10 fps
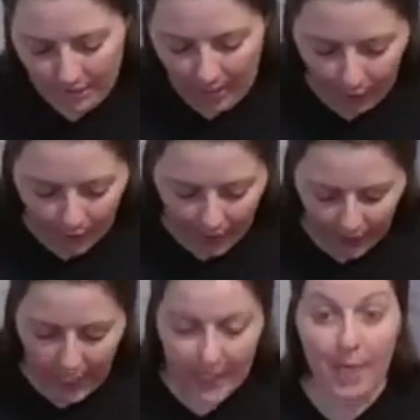And we're going to
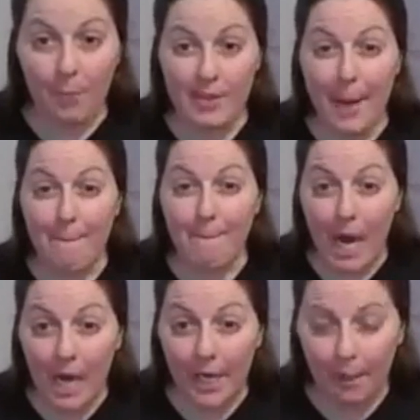line it up with that
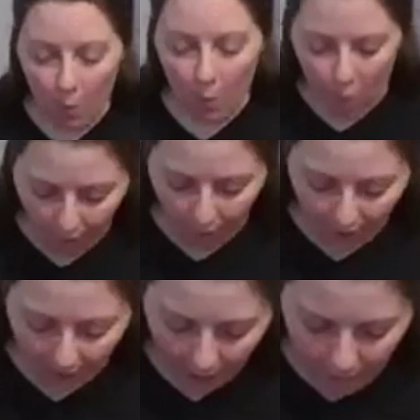bottom corner
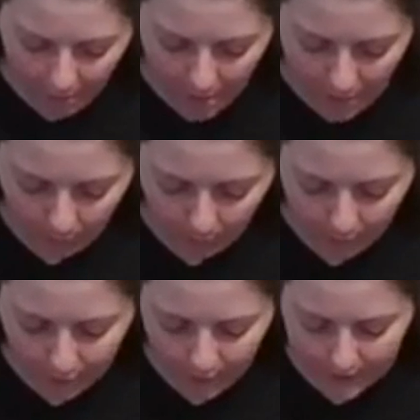now. We're
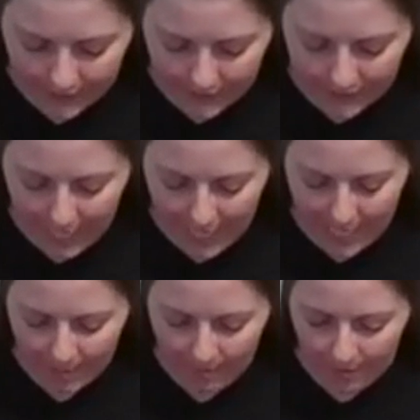going to do the
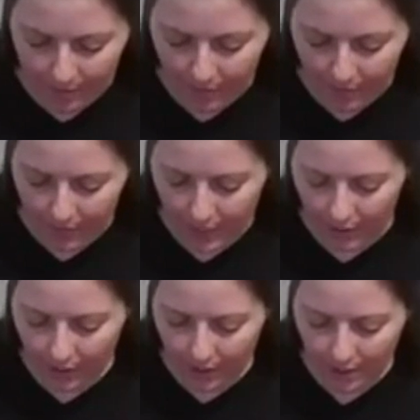same
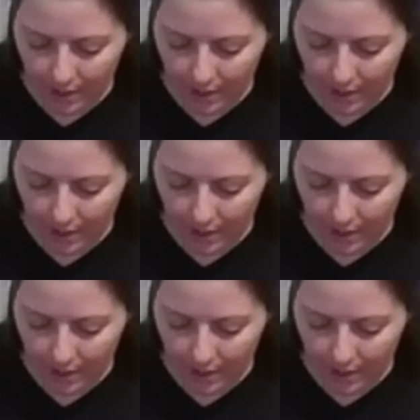thing.